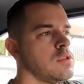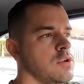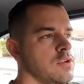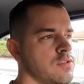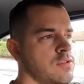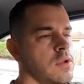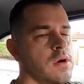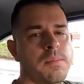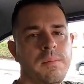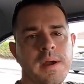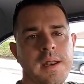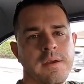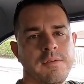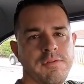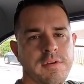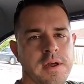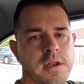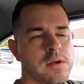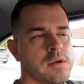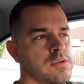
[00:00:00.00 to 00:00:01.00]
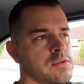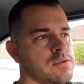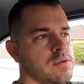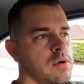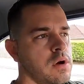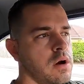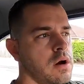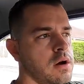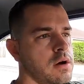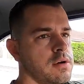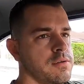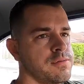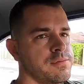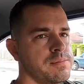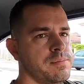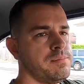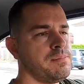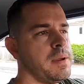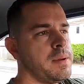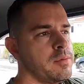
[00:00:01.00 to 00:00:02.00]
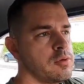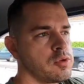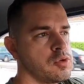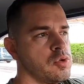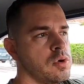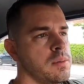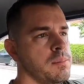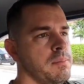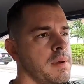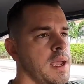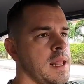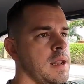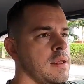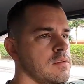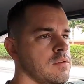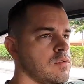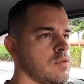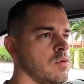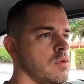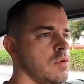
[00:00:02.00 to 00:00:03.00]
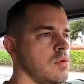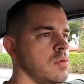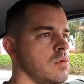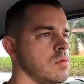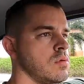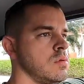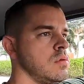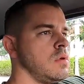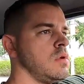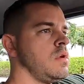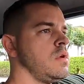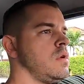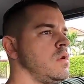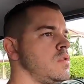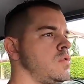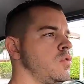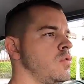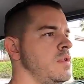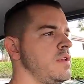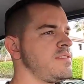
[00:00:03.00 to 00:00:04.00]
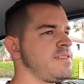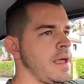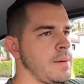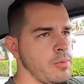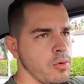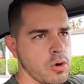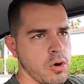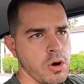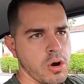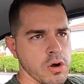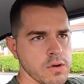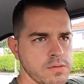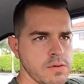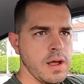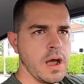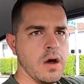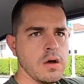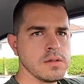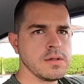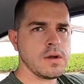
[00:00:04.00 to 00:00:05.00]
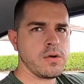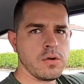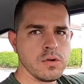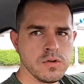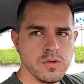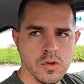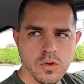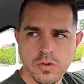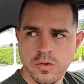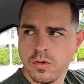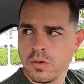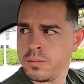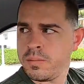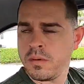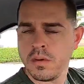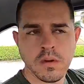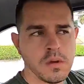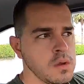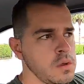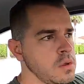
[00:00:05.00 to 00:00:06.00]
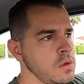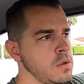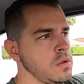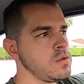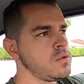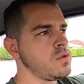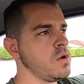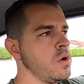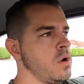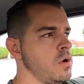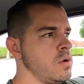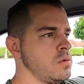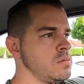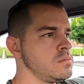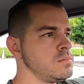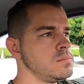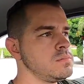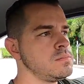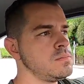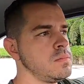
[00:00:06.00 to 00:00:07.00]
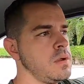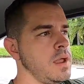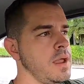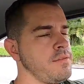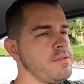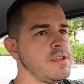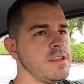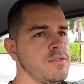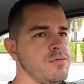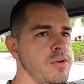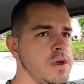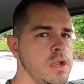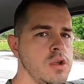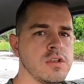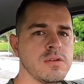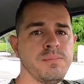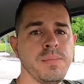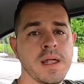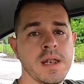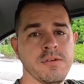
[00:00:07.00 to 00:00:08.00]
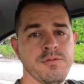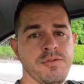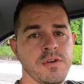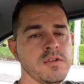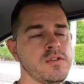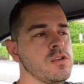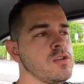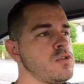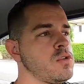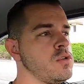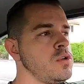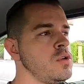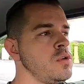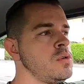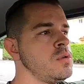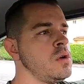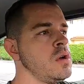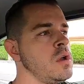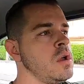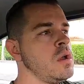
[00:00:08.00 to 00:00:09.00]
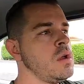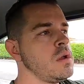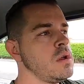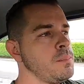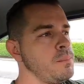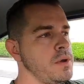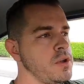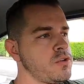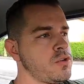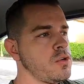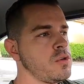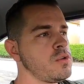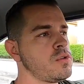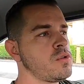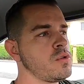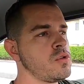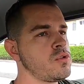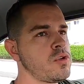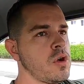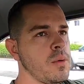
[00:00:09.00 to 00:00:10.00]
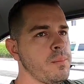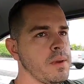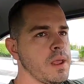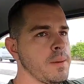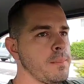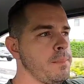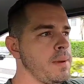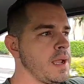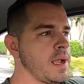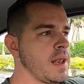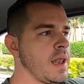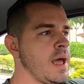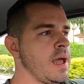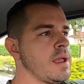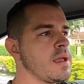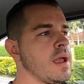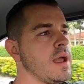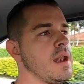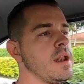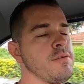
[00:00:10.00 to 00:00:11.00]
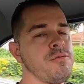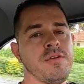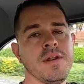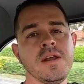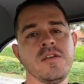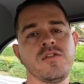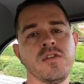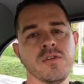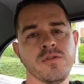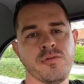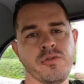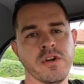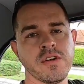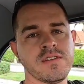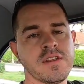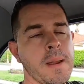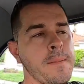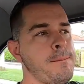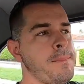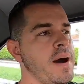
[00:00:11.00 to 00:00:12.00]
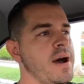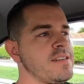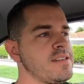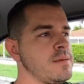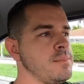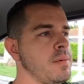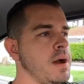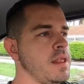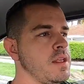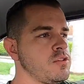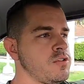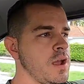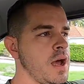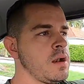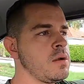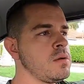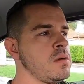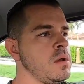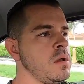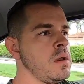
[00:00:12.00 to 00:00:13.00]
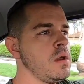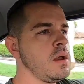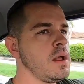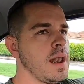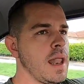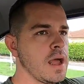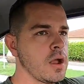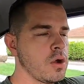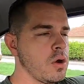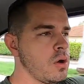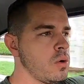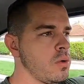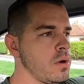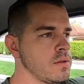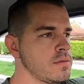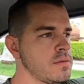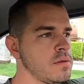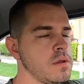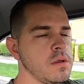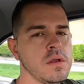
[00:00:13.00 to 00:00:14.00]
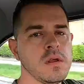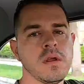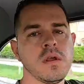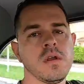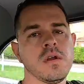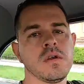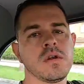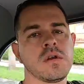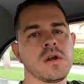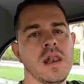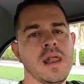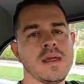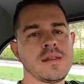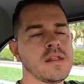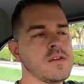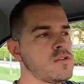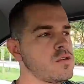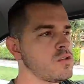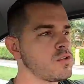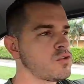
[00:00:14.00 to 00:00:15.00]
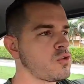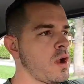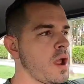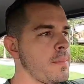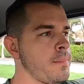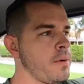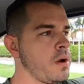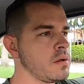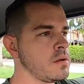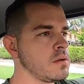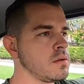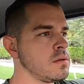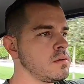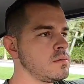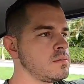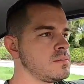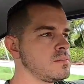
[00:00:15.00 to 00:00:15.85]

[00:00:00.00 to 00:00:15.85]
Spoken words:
There's no many videos of people doing maintenance to this type of cars out there on YouTube. So if this video is beneficial to you, be sure to drop a big like, and if it is your first time passing by the channel, like always, click the subscribe button.